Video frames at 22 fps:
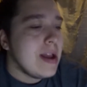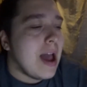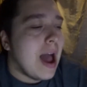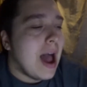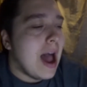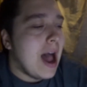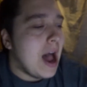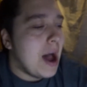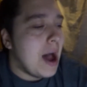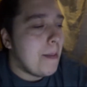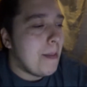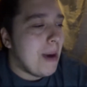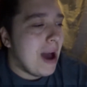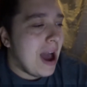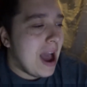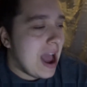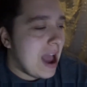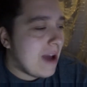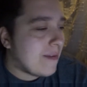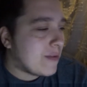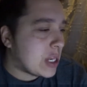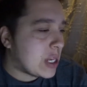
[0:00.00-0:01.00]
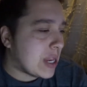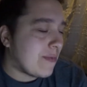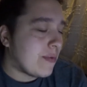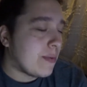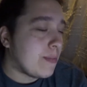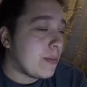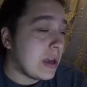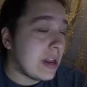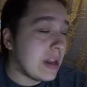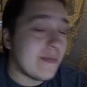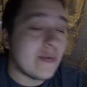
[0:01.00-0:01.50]
Have yourself a
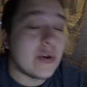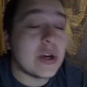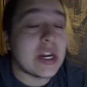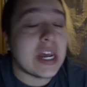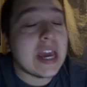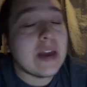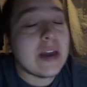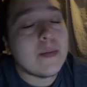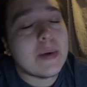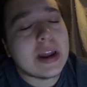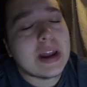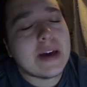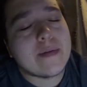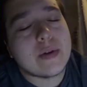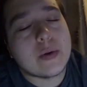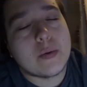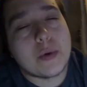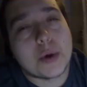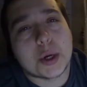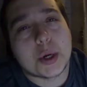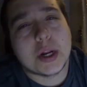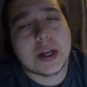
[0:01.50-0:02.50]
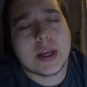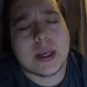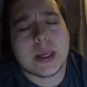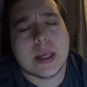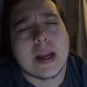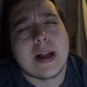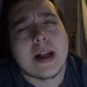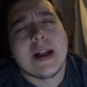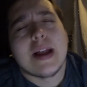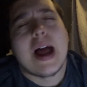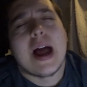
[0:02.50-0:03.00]
beautiful day whenever you're watching this.
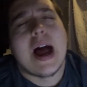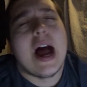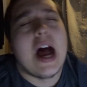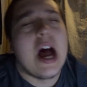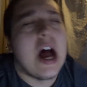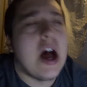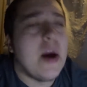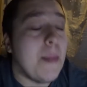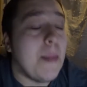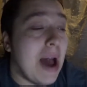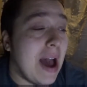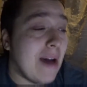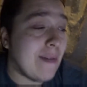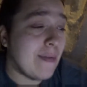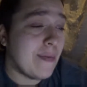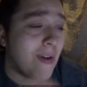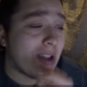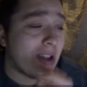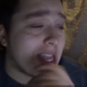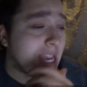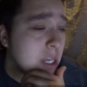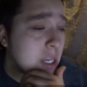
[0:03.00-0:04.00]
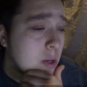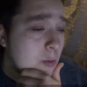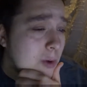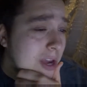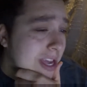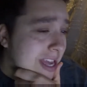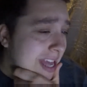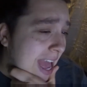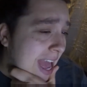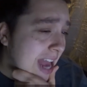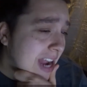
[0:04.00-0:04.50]
Have a fantastic
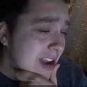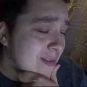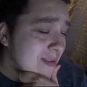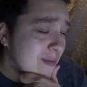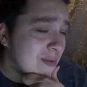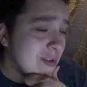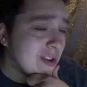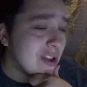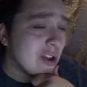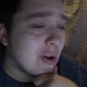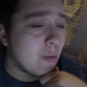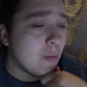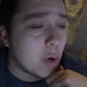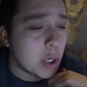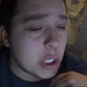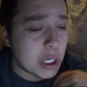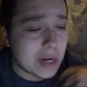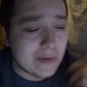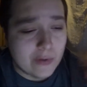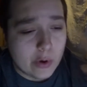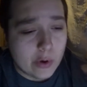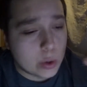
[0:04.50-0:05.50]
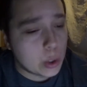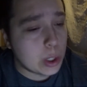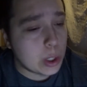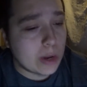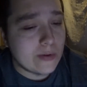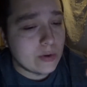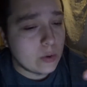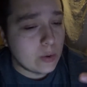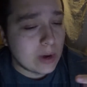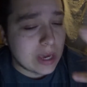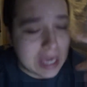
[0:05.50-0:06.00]
weekend if you don't watch the wrong zone
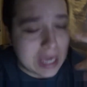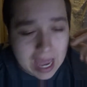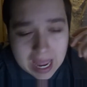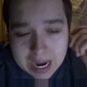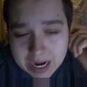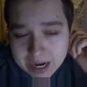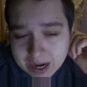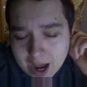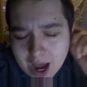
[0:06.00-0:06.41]
of weekend.